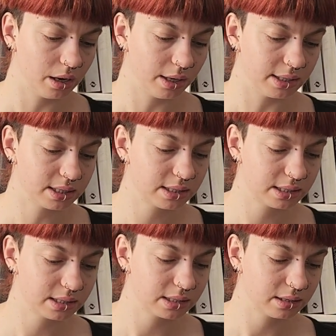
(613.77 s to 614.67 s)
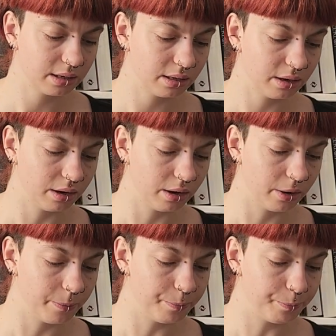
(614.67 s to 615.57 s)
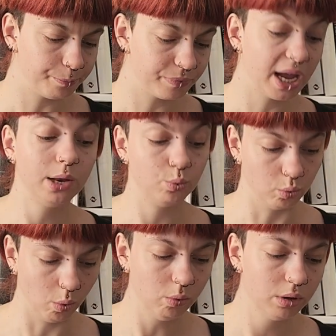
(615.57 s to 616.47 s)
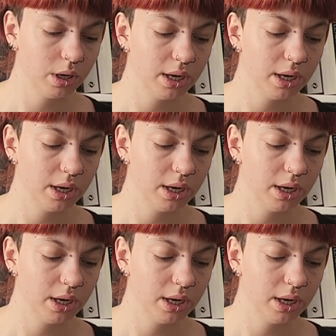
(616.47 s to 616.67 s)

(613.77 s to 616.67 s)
It's and wool.